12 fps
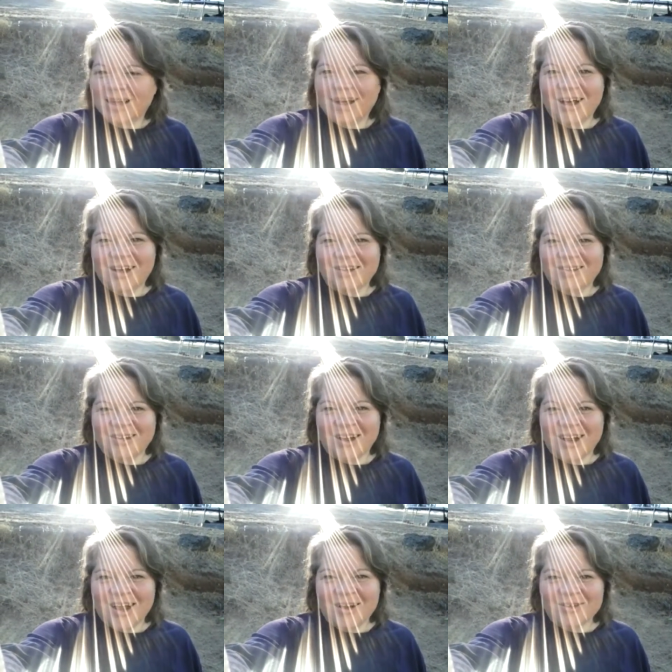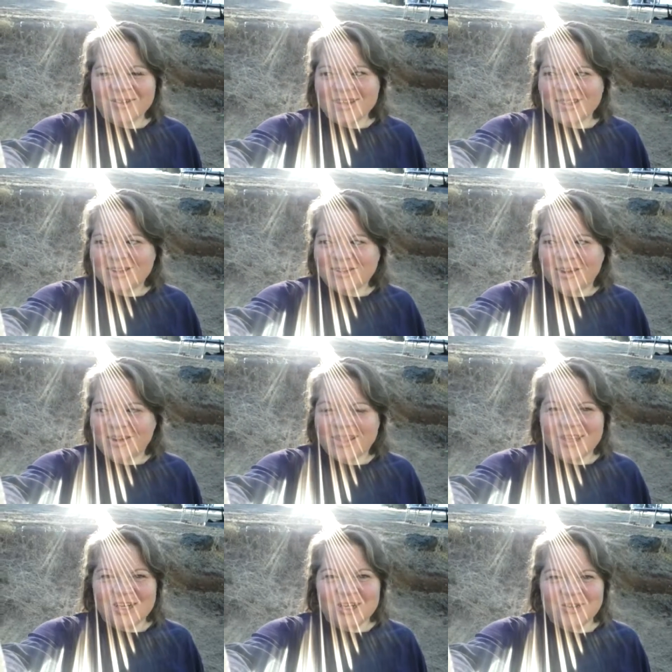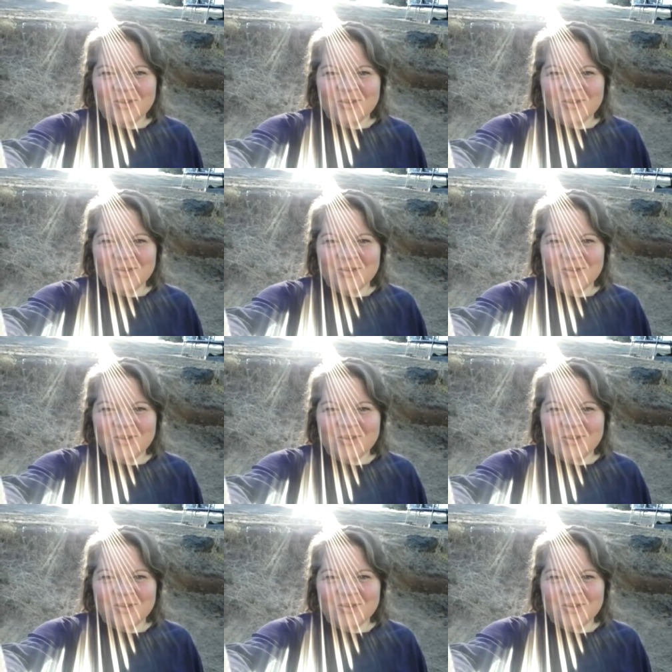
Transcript: Huh, sorry, I was to get the dog. I think she's